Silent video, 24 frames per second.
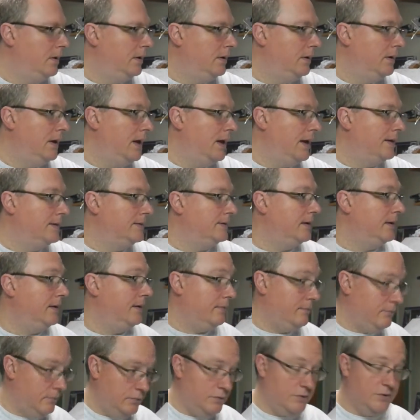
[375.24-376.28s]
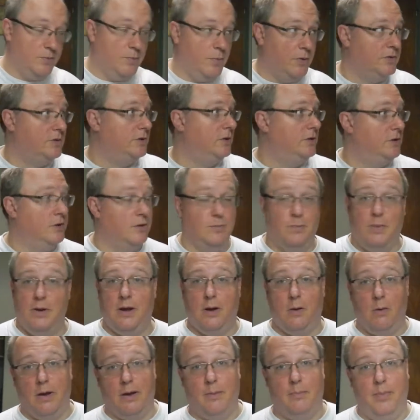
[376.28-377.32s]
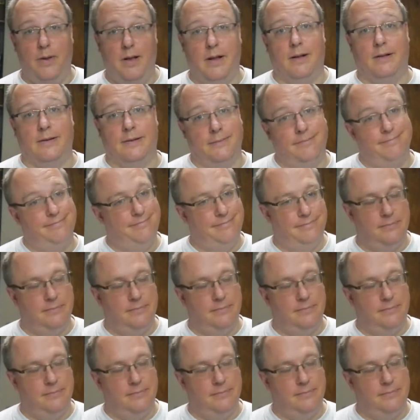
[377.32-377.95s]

Not exact. It was supposed to just be a quick build.